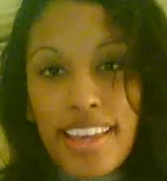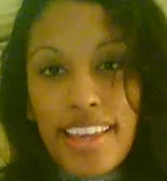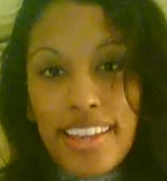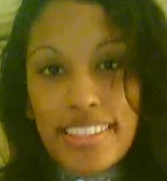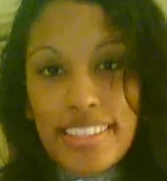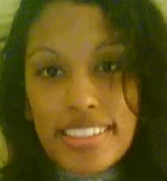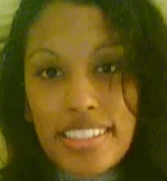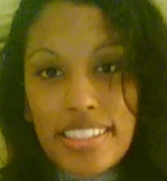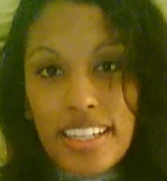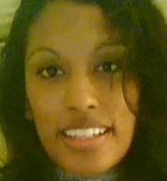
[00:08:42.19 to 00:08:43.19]
And
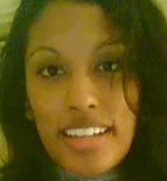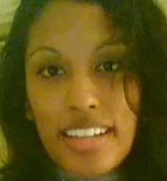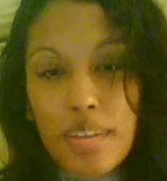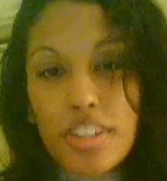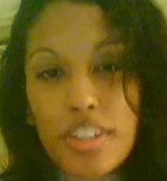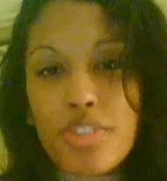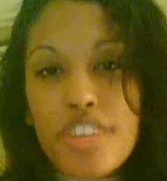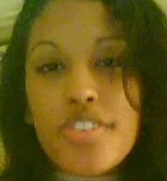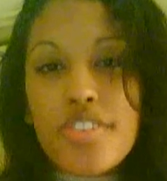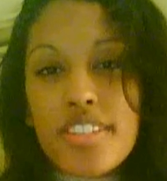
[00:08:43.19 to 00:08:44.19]
I want to
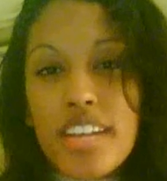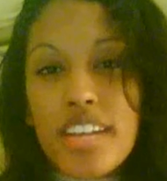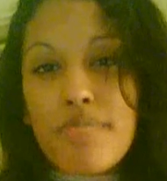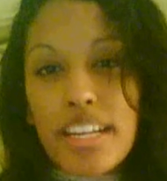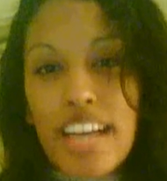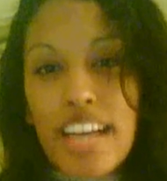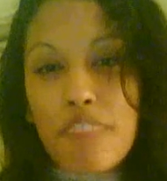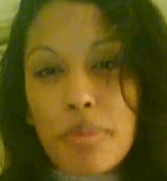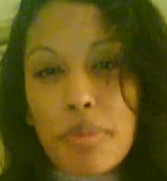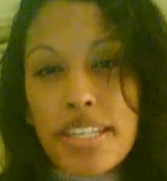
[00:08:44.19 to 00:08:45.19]
treasure this time that I
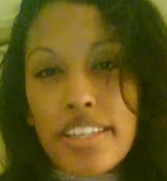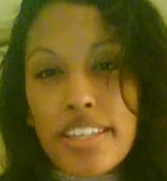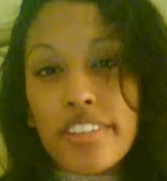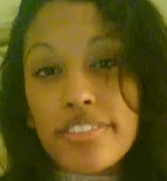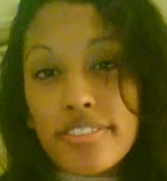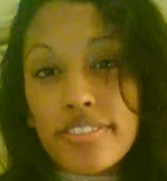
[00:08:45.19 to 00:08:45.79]
have for myself